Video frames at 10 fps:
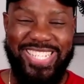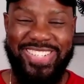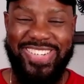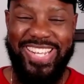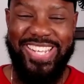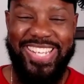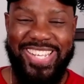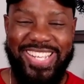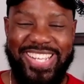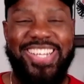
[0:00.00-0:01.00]
yeah, right.
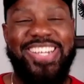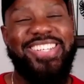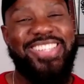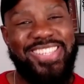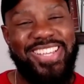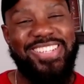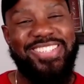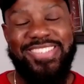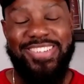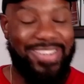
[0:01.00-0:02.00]

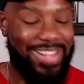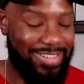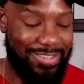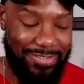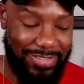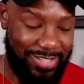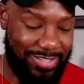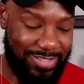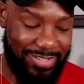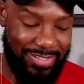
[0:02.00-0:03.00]
That's uh, I love
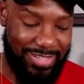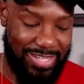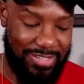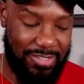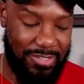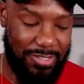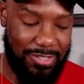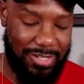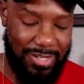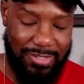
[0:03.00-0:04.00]
it. That's
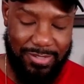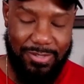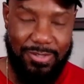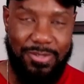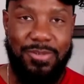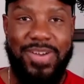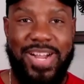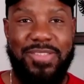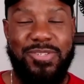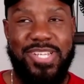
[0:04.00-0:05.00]
good because the
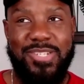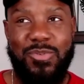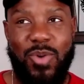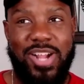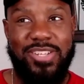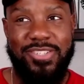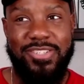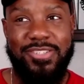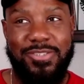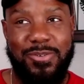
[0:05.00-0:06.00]
fathers that's
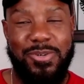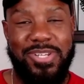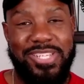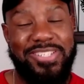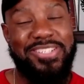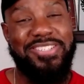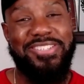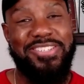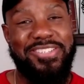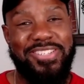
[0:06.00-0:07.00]
watching or listening
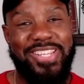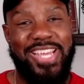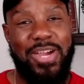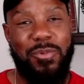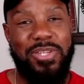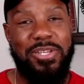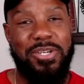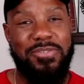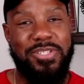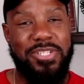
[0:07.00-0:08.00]
to this today, I would
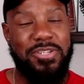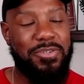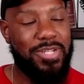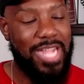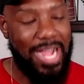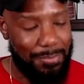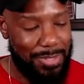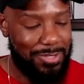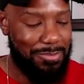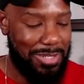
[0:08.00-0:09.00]
love to hear your
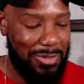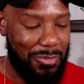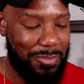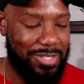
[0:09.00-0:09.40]
comments below